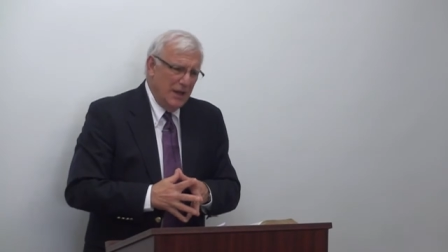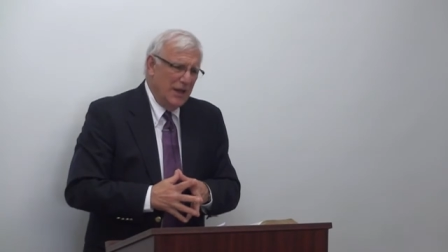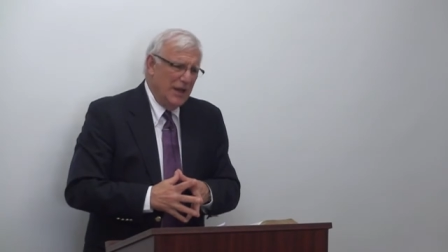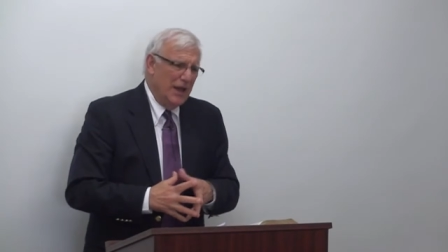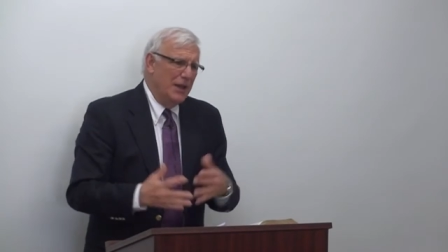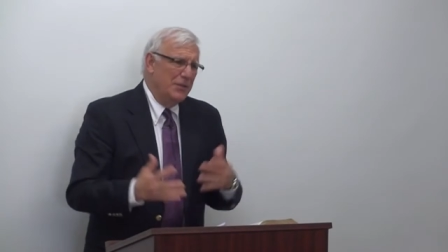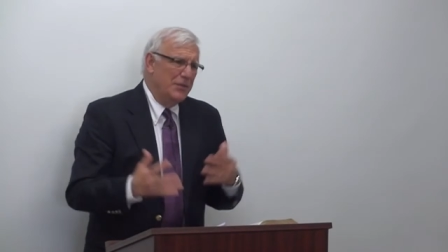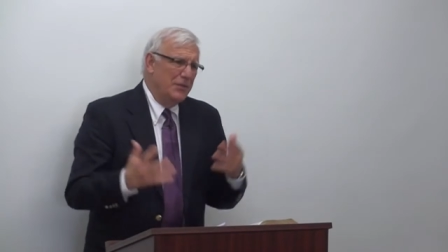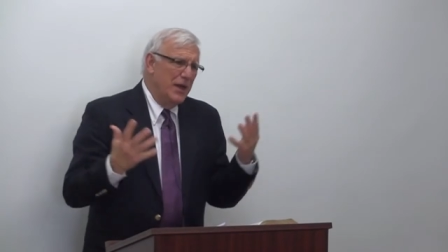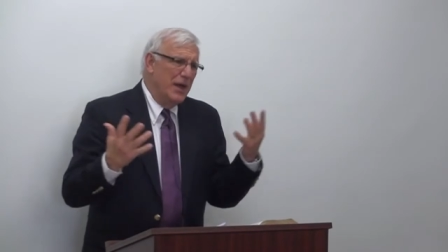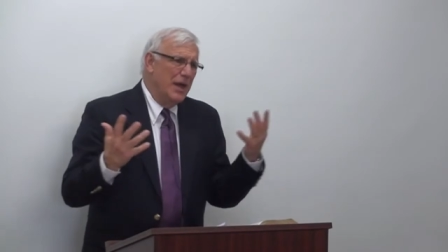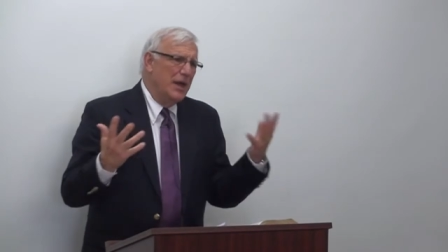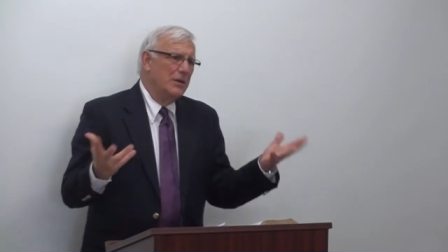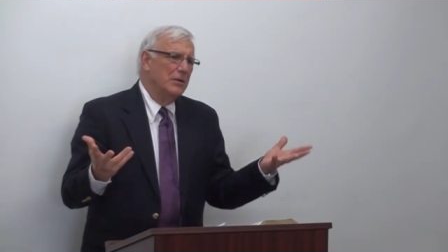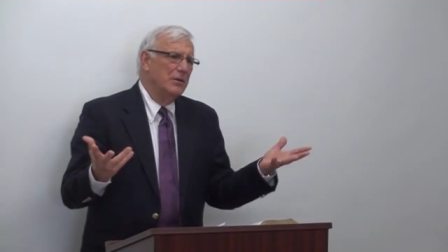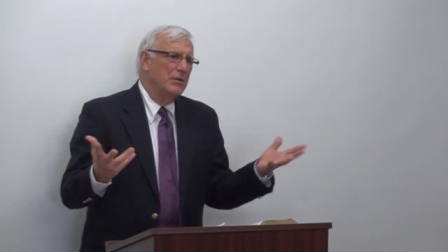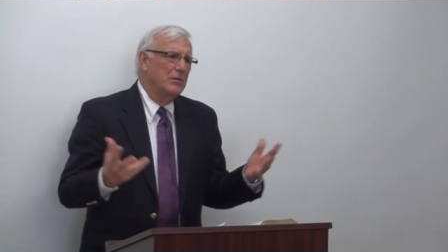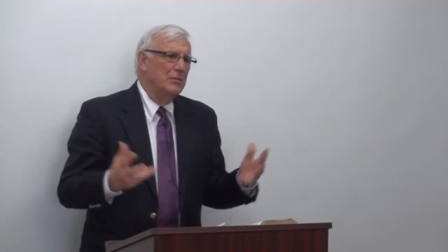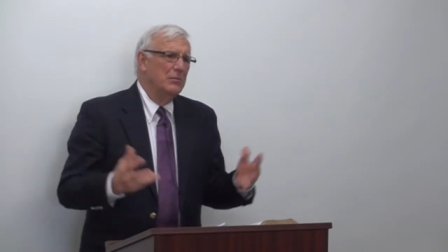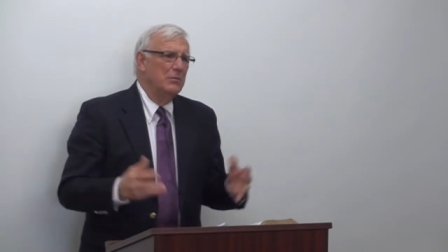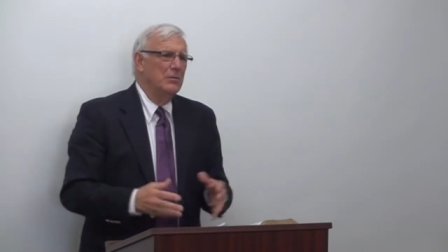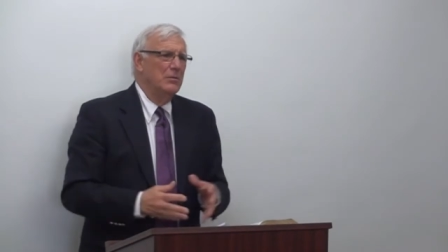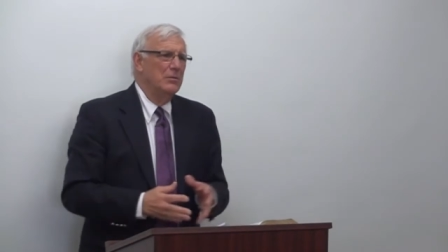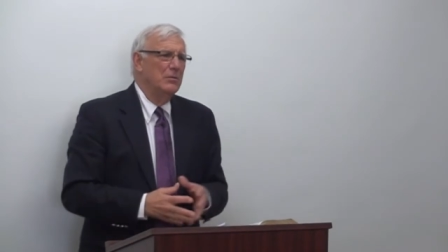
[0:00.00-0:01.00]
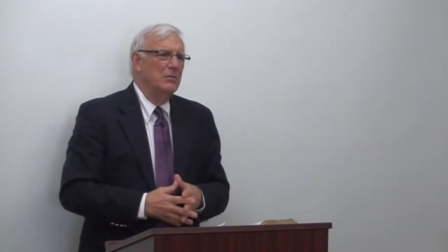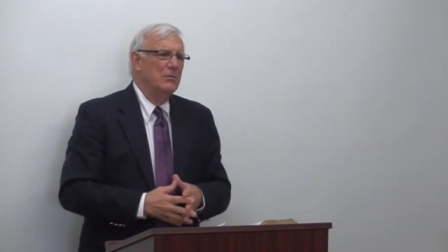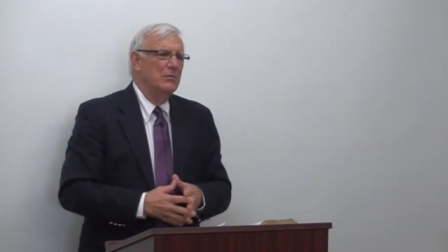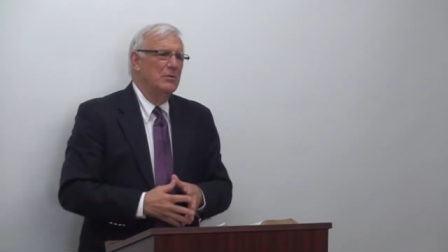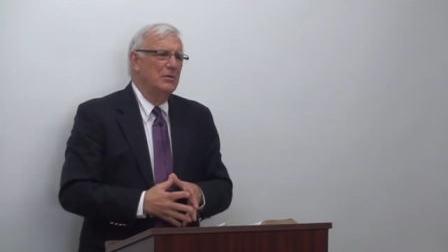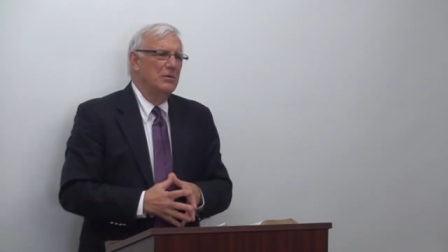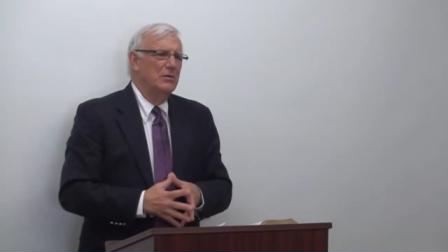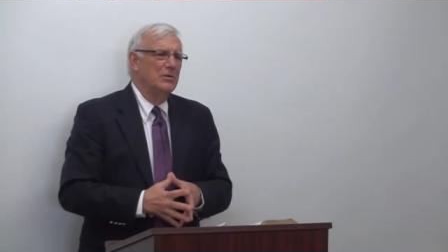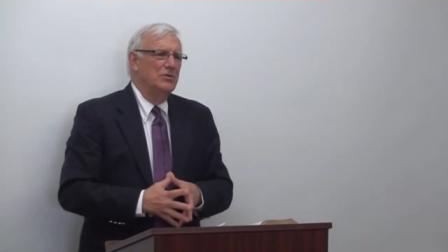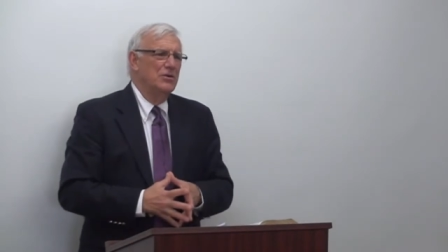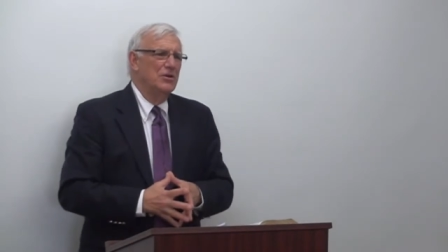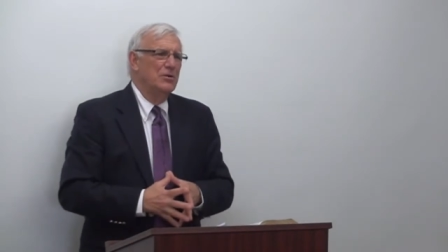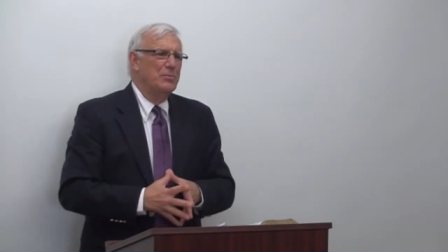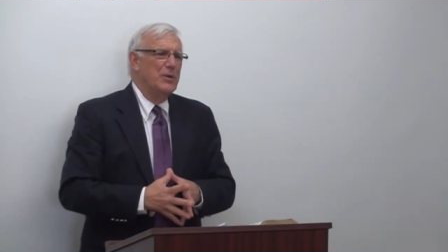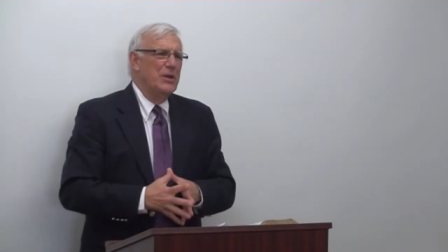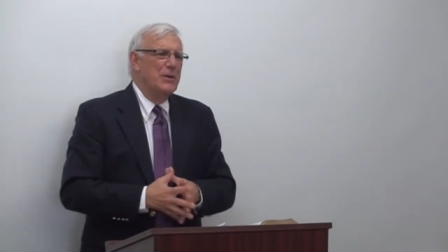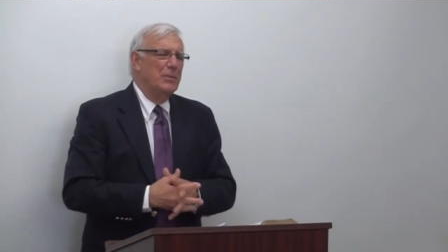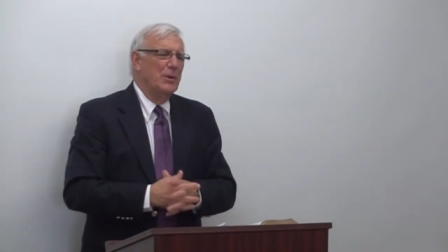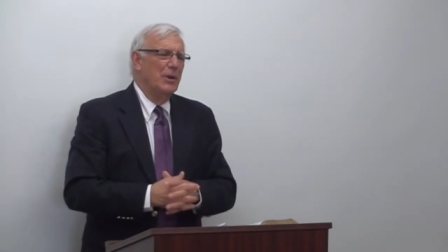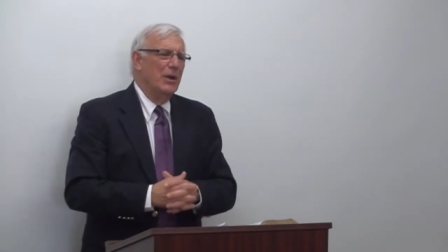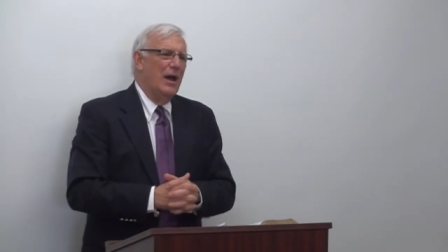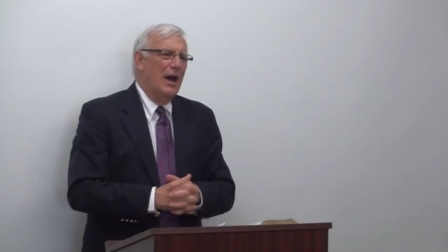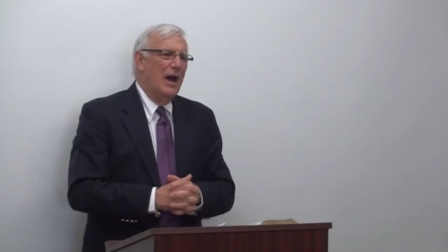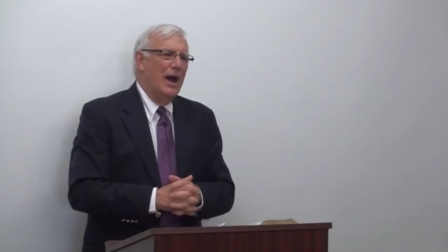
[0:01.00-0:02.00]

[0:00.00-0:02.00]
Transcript: And then dear people,